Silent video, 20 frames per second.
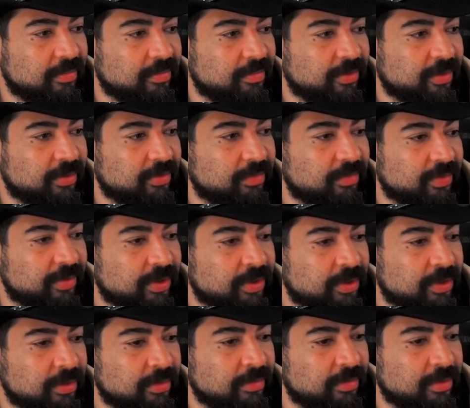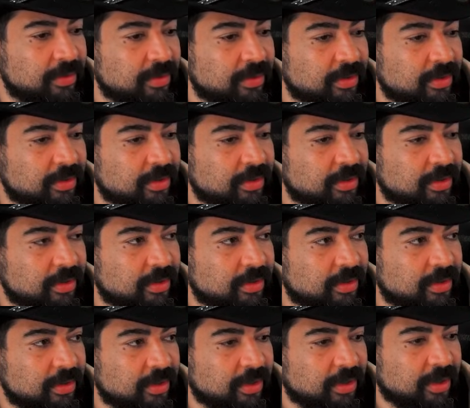Boom, boom.
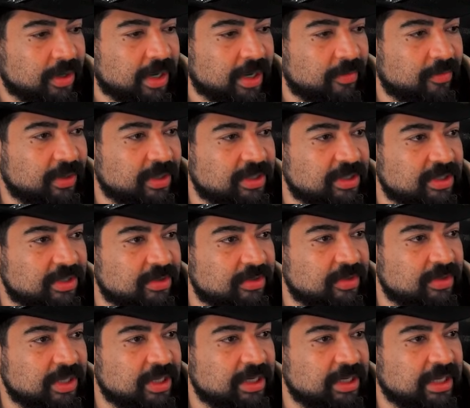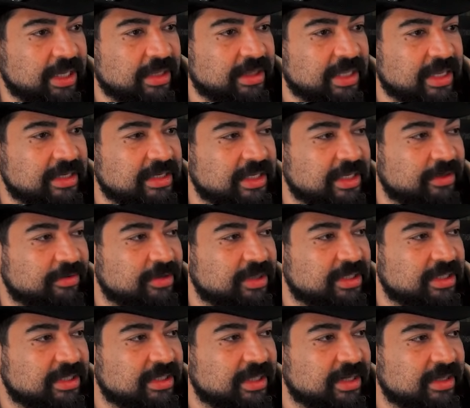All right, we do need to get that
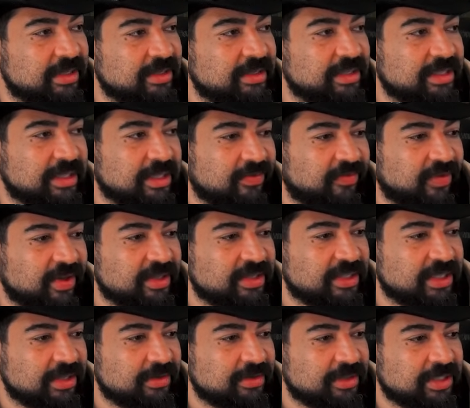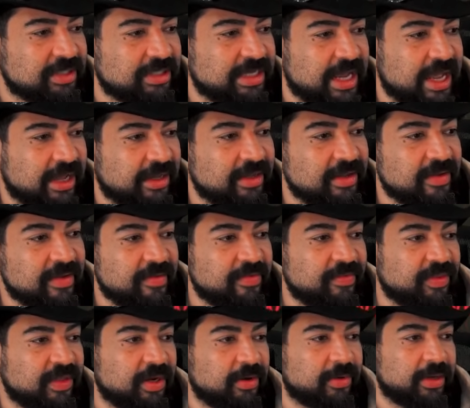decreased defense, decreased attack.
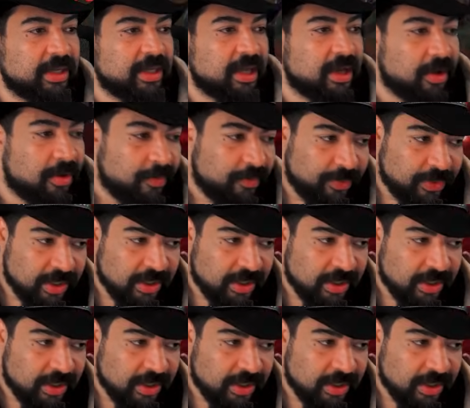There we go.